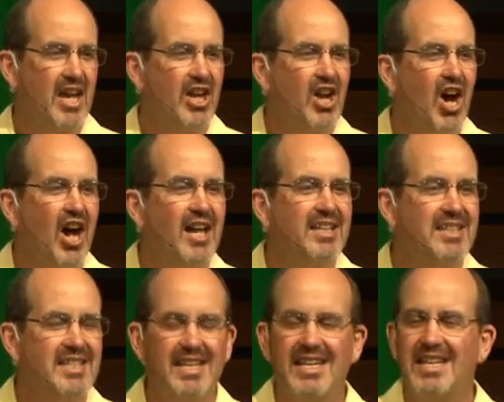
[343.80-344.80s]
God
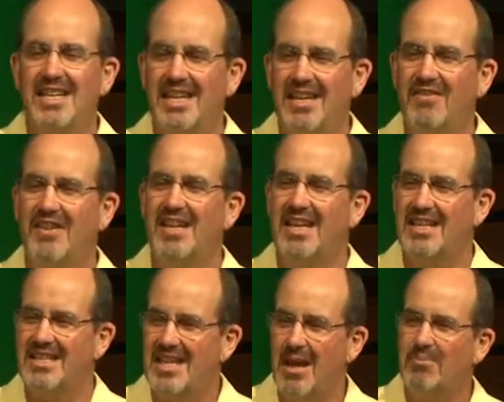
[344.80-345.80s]
didn't even
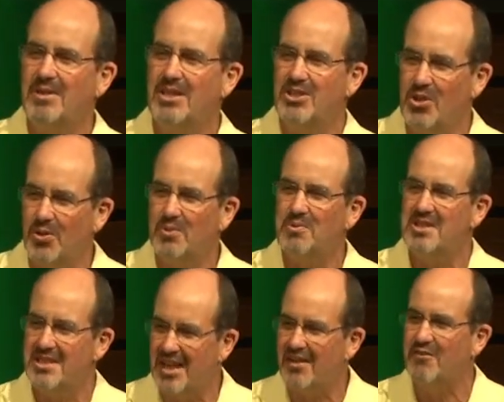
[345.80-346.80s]
exempt his own
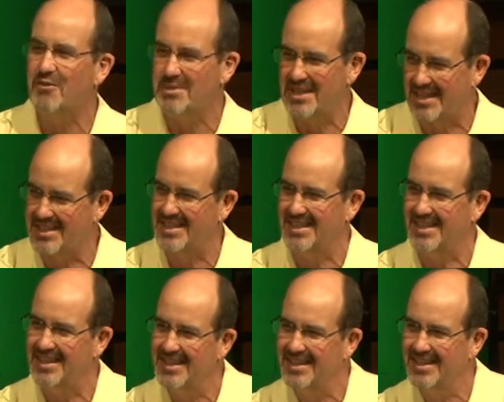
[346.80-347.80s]
son from testing.
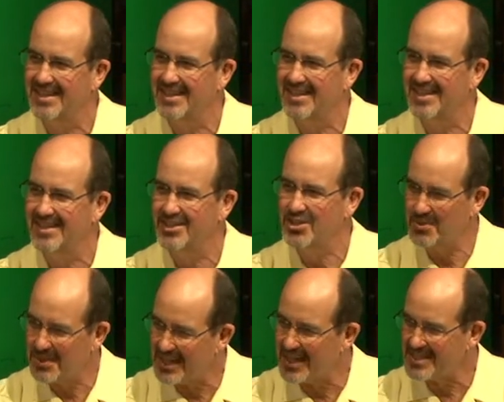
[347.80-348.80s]
Do you
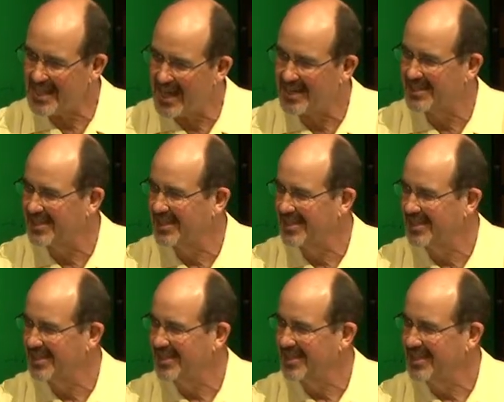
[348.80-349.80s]
realize that?
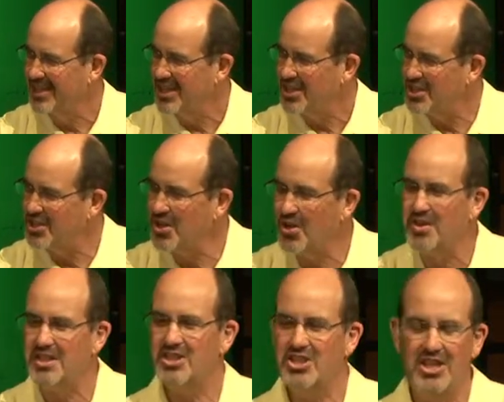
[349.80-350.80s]
Do you know
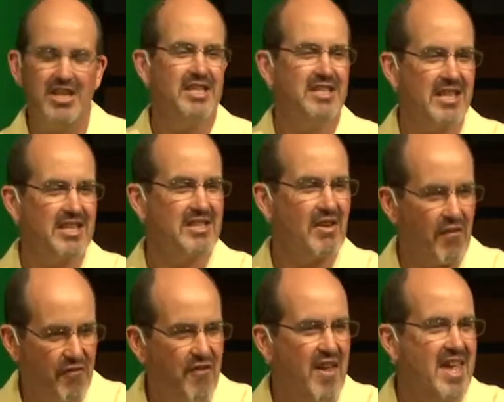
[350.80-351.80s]
that Jesus'
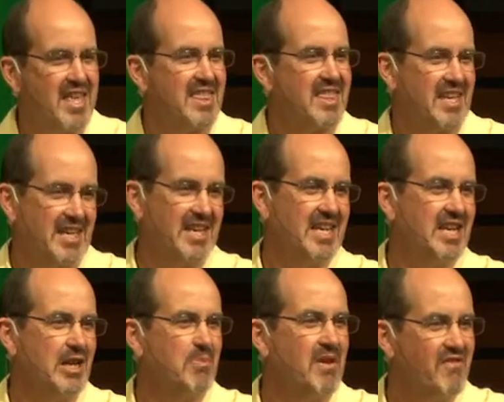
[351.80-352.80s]
faith needed
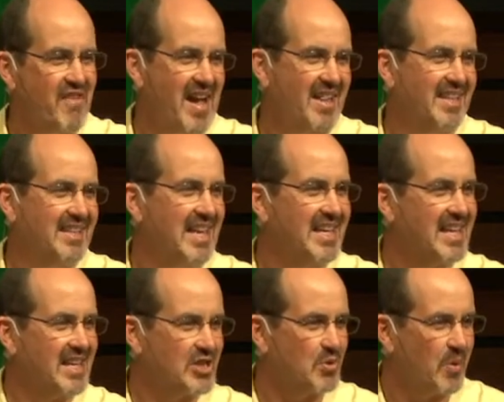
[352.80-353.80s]
to be validated
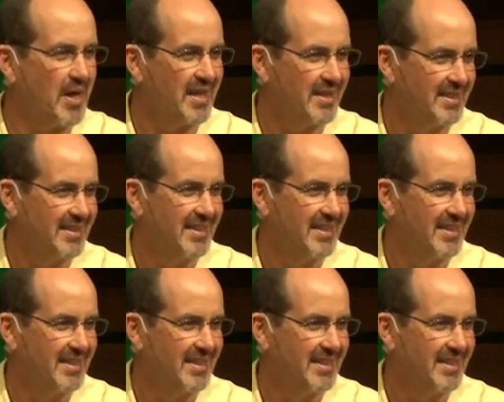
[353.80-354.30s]
as well?